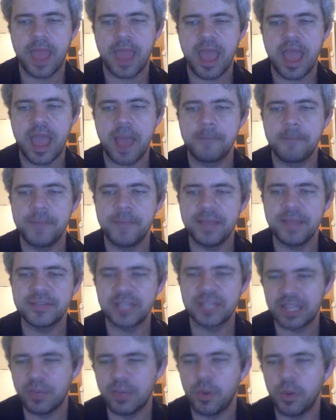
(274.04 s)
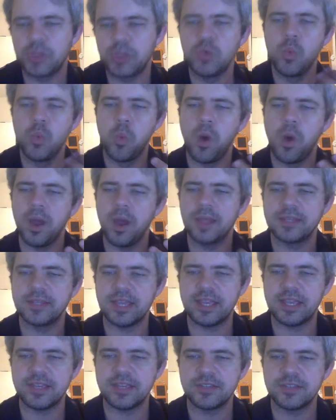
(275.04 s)
And basically what you want
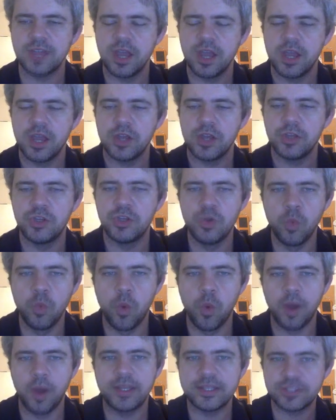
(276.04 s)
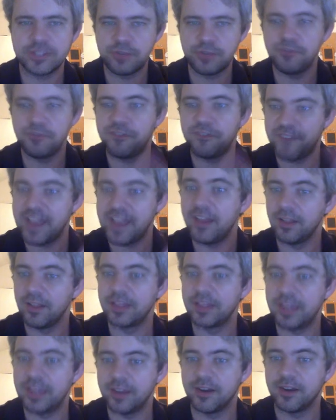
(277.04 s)
is, you want it to fail
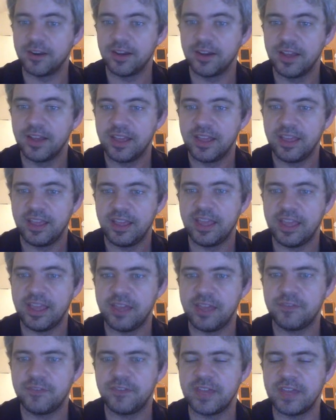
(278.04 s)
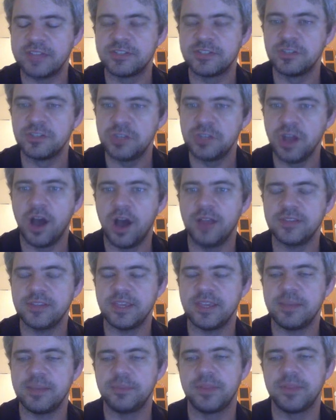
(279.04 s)
here if it's not
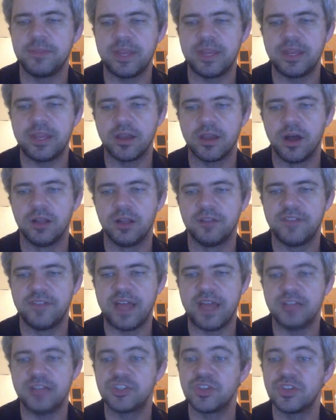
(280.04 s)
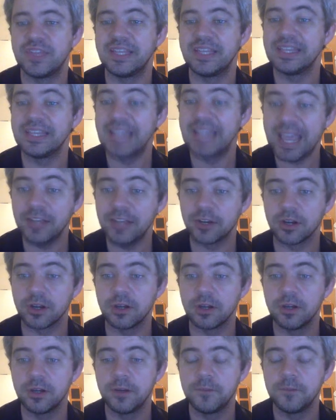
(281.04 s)
implementing all of that, so that
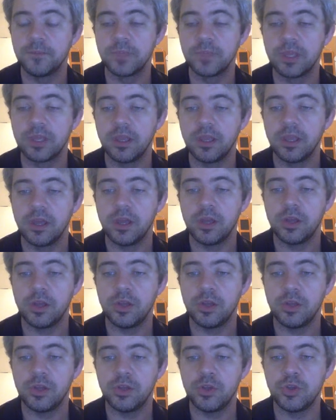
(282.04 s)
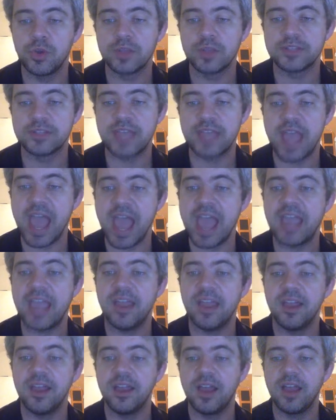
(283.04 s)
later you can say,
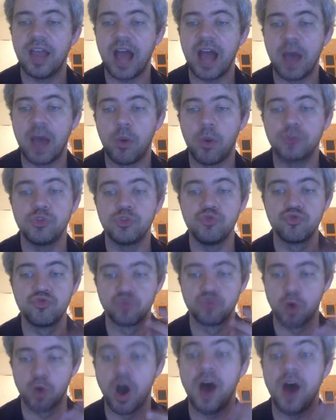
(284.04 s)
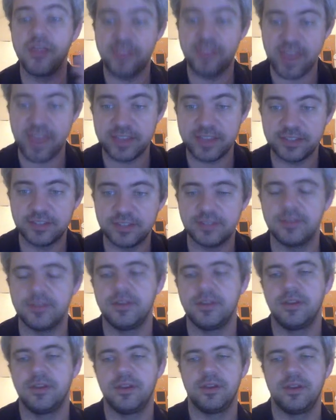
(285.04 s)
hey, I want to draw this.
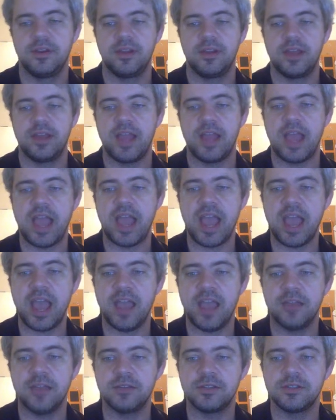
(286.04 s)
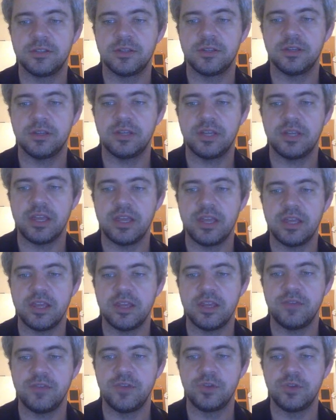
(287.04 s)
And
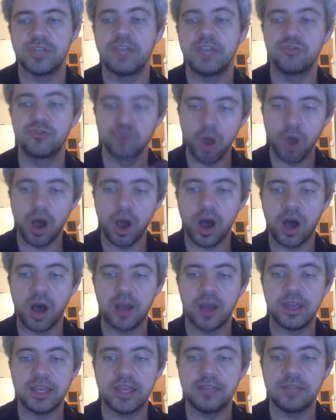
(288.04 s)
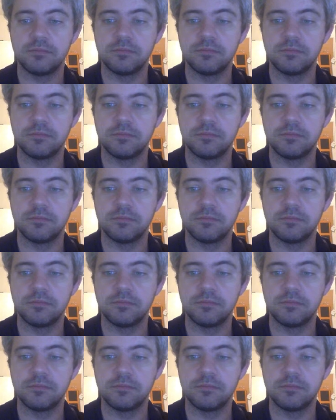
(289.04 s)
if you say draw, it,